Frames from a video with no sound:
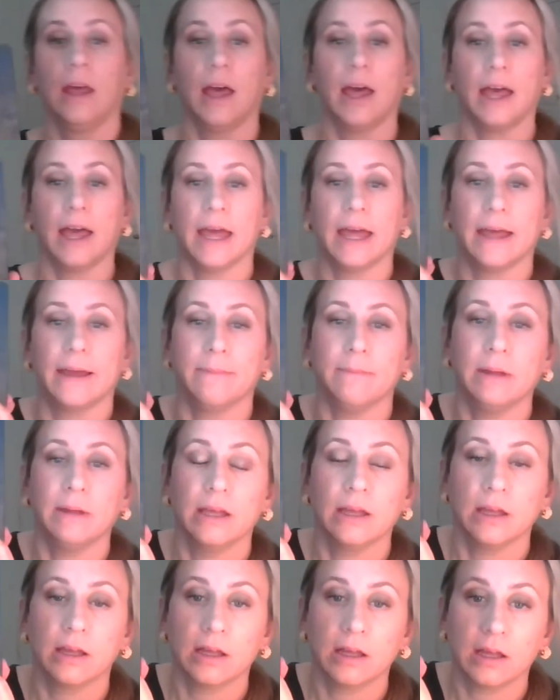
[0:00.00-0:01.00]
Um,
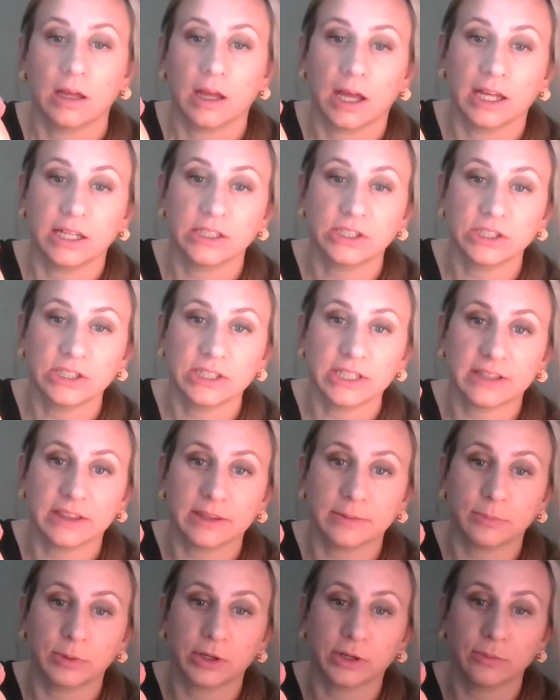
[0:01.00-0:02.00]

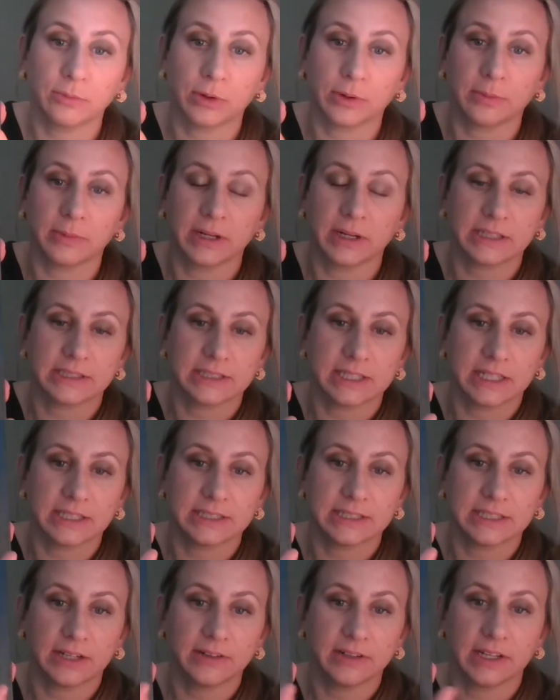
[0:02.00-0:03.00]
underneath the Book of Mormon, it
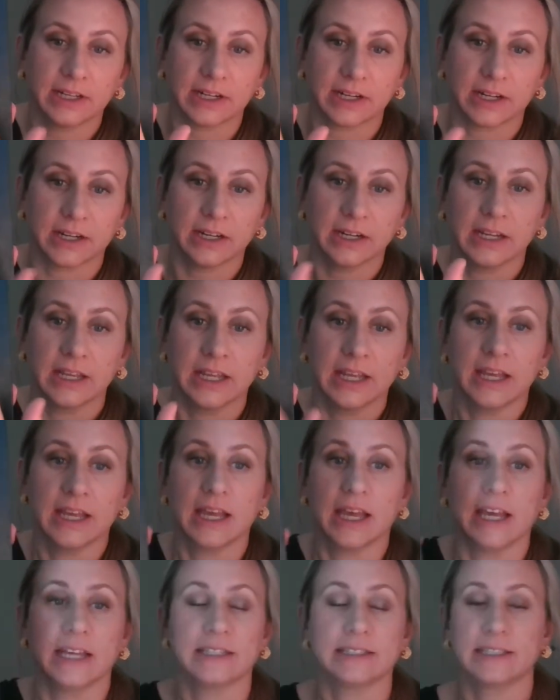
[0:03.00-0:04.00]
says down here,
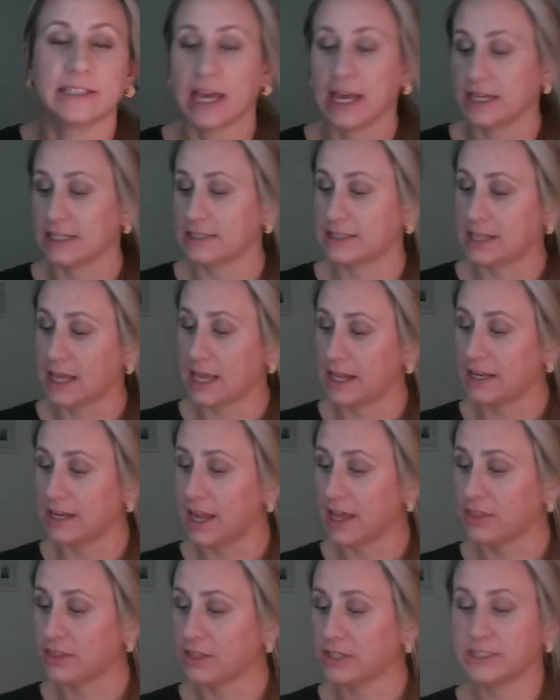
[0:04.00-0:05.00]
it says
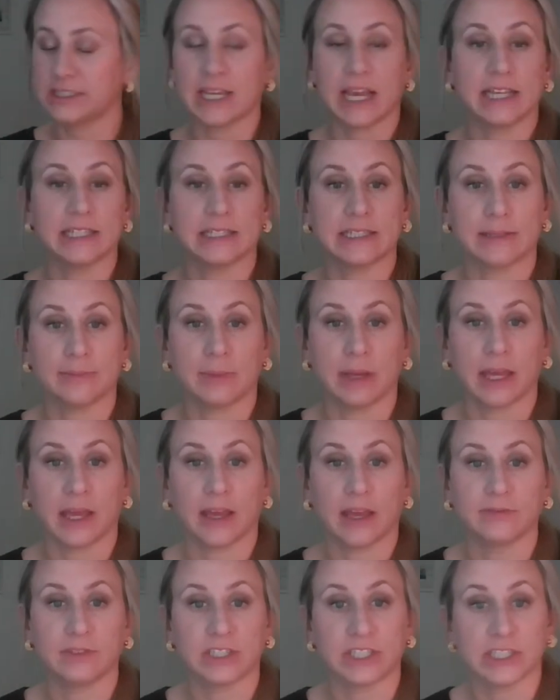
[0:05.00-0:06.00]
another
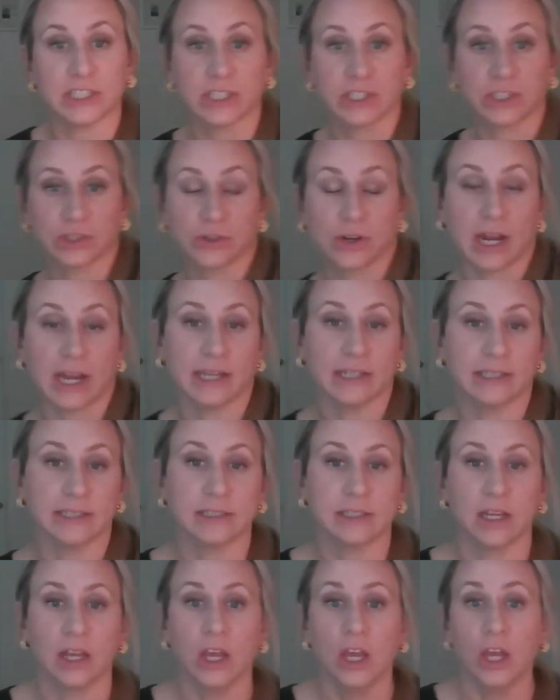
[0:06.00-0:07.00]
testament of Jesus
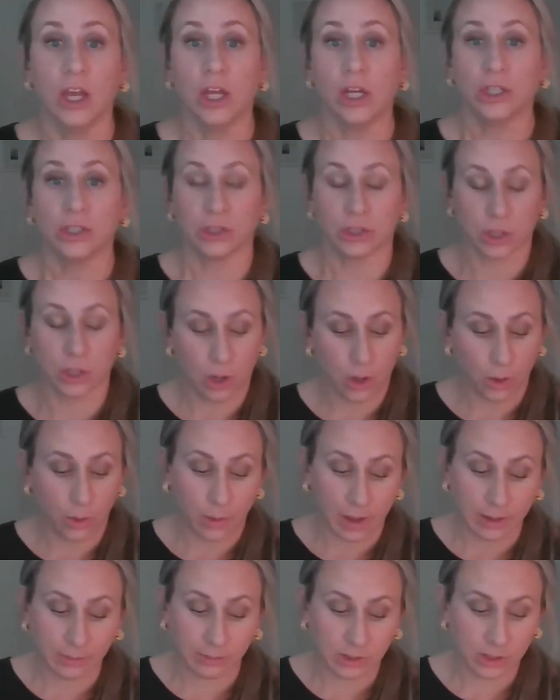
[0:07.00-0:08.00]
Christ.
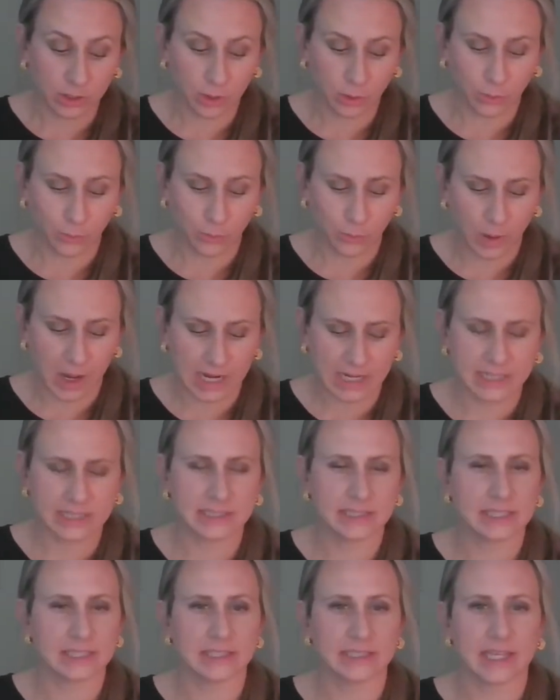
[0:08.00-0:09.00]
So I want to know why
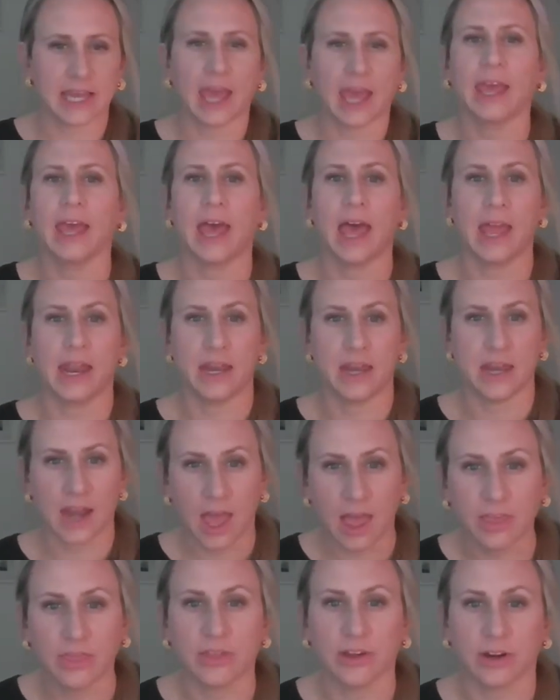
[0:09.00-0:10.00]
does it say
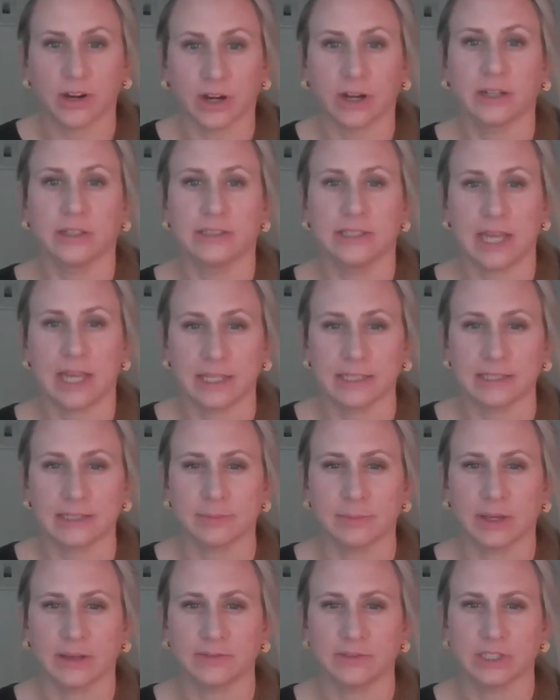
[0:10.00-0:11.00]
another
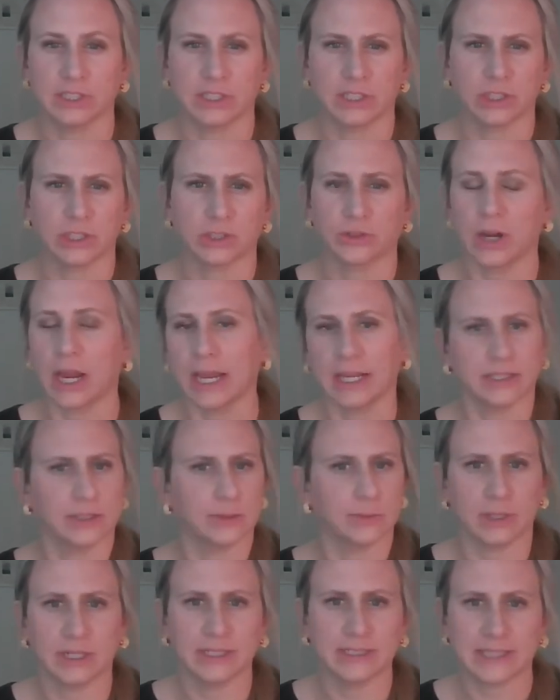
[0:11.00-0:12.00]
testament of Jesus
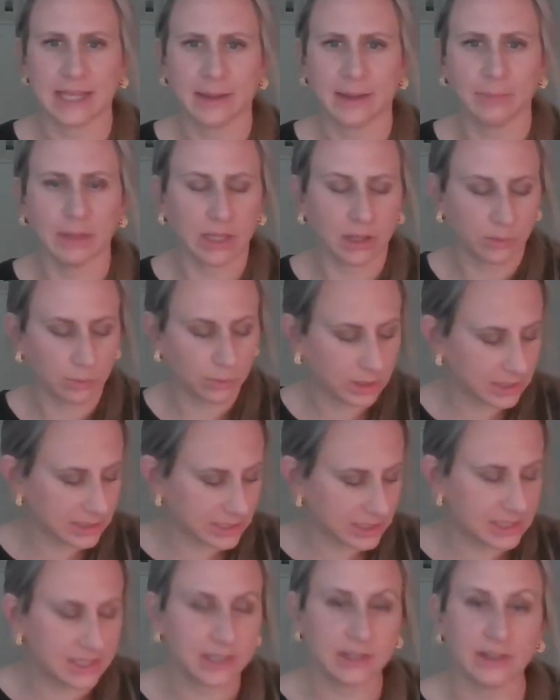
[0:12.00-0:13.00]
Christ? What does that mean?
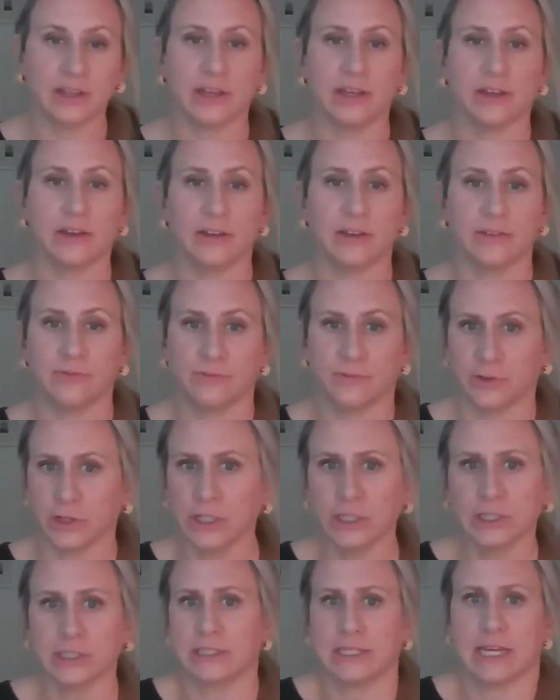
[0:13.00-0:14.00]
Where's the
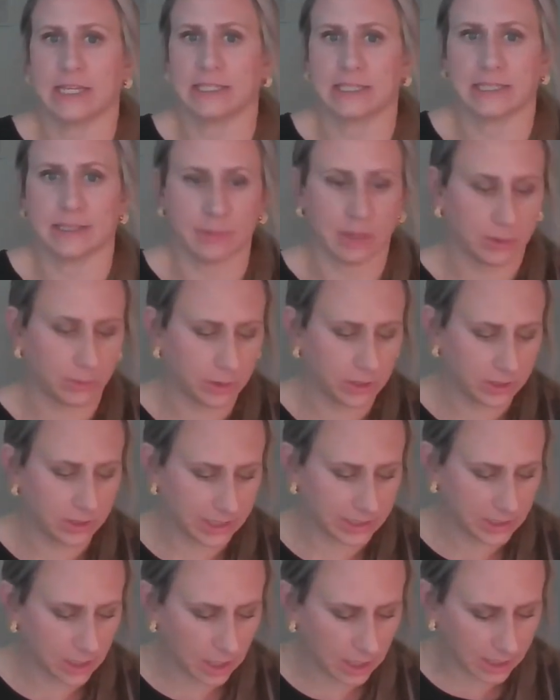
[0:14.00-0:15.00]
first testament? What are
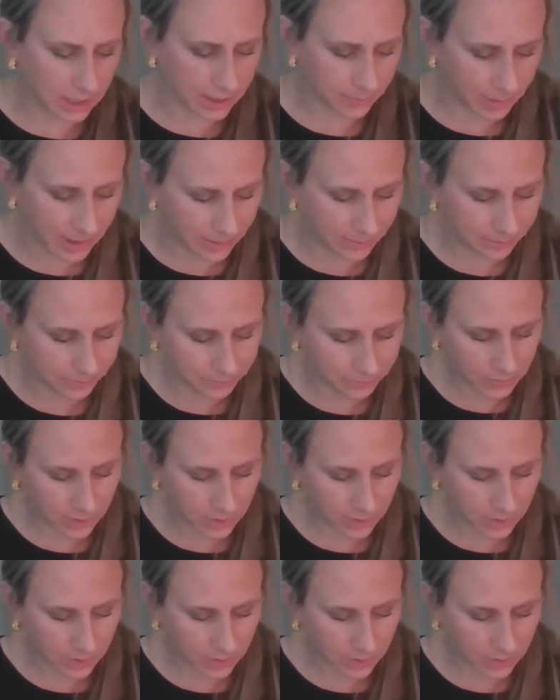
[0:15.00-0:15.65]
they talking about?